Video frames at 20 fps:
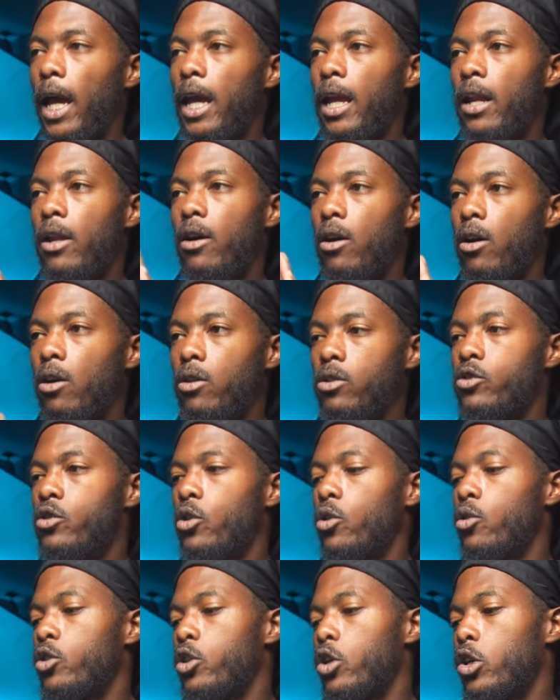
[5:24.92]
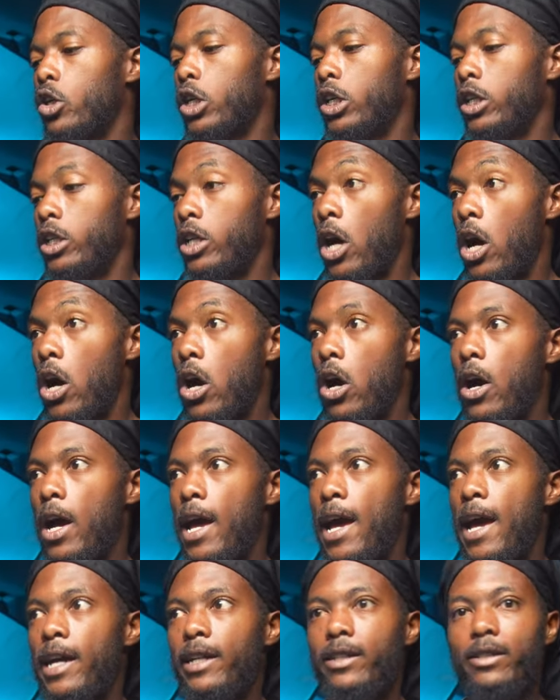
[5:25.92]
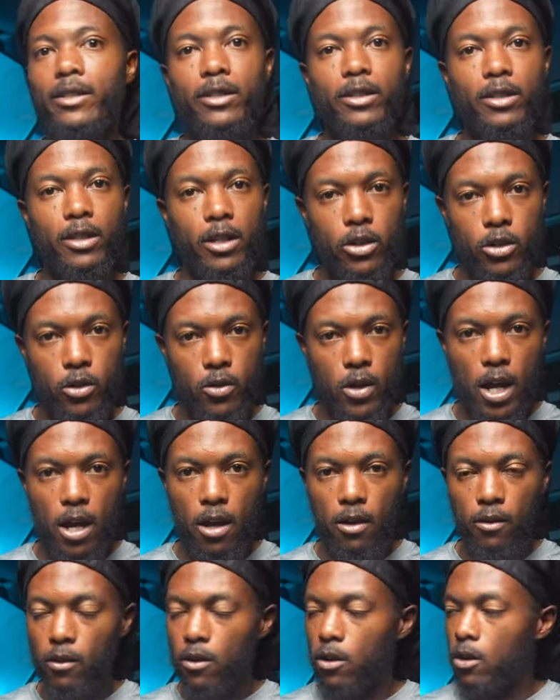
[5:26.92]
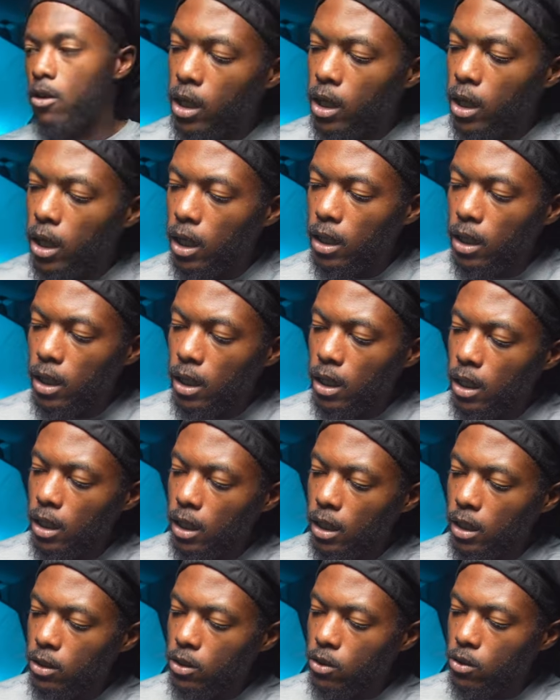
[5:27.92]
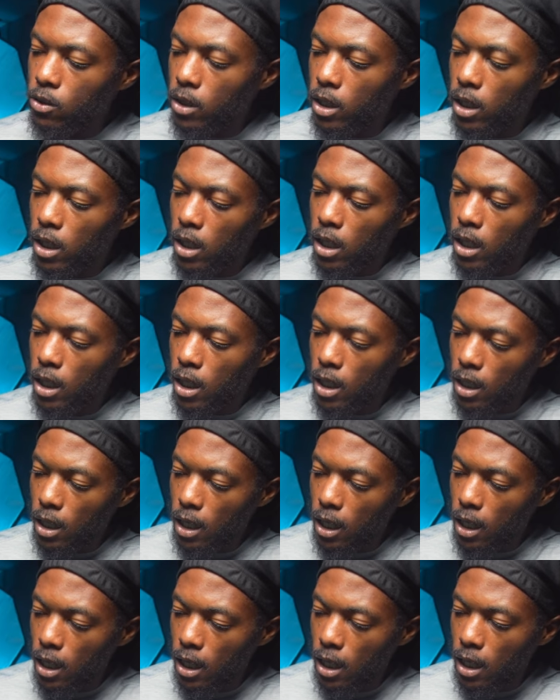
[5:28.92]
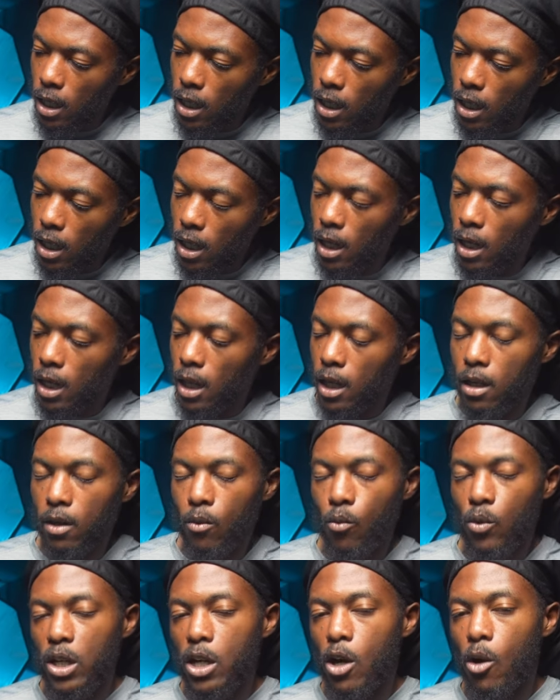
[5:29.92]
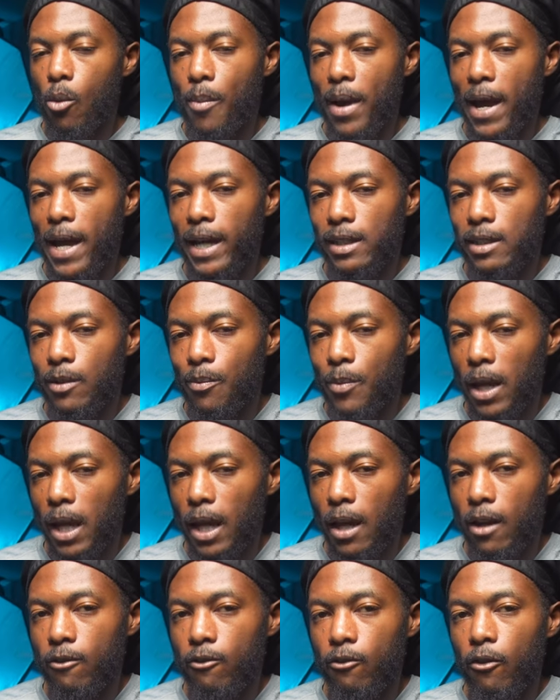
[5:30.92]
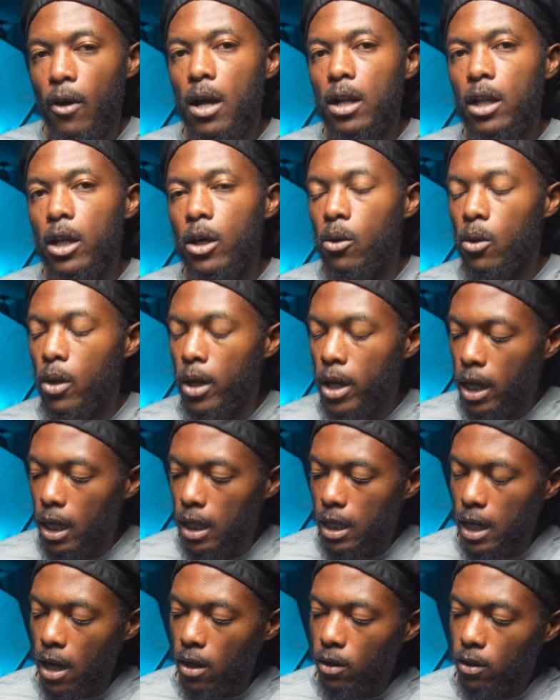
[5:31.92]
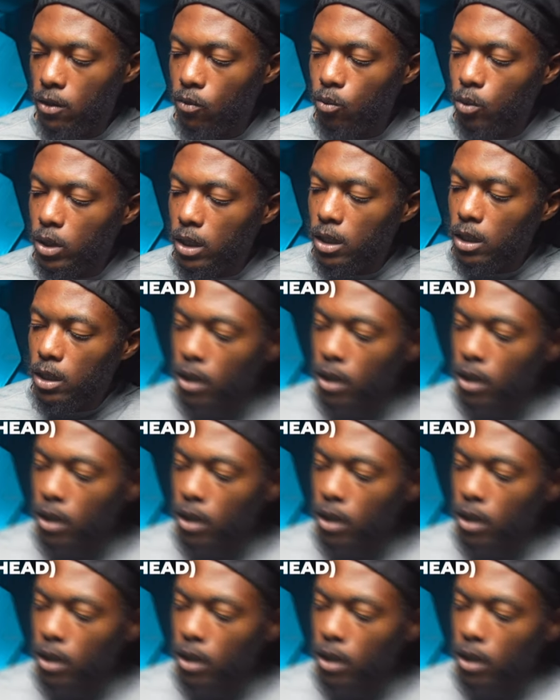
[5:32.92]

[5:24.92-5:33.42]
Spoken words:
and also your yaw axis that you have here. And then let's go ahead, hit it again, and then we go back to pan follow. Now, if we